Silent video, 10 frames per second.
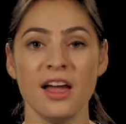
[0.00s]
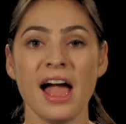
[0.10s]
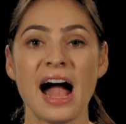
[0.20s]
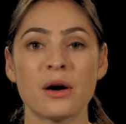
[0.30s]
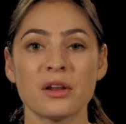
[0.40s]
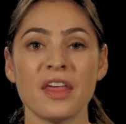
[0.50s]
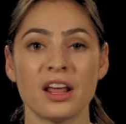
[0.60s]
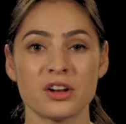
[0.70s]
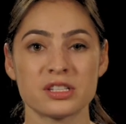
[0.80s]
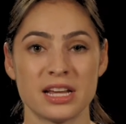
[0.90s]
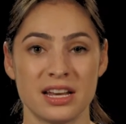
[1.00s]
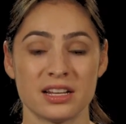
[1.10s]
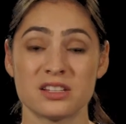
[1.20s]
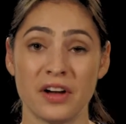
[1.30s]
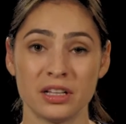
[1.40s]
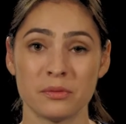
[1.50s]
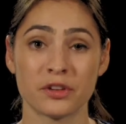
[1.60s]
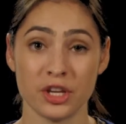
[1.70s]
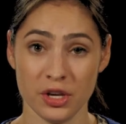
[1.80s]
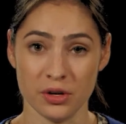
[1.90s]
How did that understanding develop for
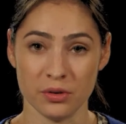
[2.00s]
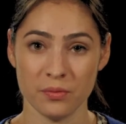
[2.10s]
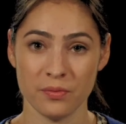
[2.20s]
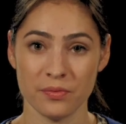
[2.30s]
you?